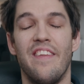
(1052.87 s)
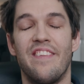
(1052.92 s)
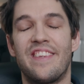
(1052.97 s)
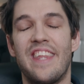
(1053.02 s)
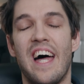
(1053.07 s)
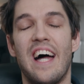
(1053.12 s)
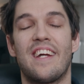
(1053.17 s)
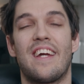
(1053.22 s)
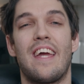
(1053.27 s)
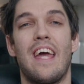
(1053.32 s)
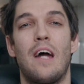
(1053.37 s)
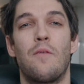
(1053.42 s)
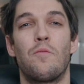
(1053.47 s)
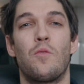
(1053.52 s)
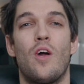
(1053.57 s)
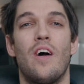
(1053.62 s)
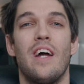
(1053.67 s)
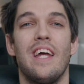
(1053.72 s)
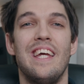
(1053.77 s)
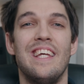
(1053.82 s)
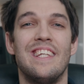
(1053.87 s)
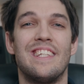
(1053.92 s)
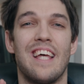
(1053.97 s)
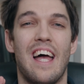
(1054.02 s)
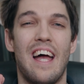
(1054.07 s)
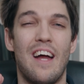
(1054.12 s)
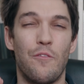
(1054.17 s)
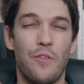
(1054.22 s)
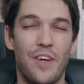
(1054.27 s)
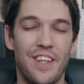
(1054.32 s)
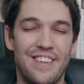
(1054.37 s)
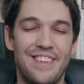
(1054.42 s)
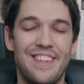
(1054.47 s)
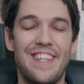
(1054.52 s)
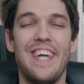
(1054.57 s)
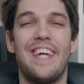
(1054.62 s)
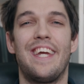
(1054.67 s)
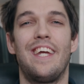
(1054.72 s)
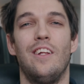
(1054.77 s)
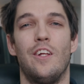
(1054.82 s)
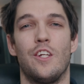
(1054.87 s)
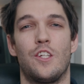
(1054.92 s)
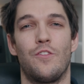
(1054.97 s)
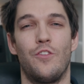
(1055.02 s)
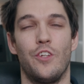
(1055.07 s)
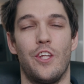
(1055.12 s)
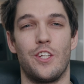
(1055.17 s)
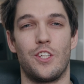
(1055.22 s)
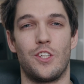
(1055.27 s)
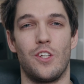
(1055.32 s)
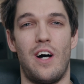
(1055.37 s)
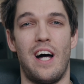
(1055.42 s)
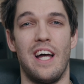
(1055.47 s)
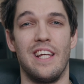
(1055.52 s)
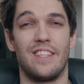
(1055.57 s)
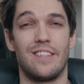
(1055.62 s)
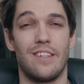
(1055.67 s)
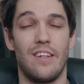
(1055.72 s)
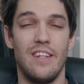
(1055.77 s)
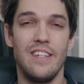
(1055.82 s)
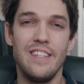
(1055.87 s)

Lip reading: That camera is ridiculous for the size.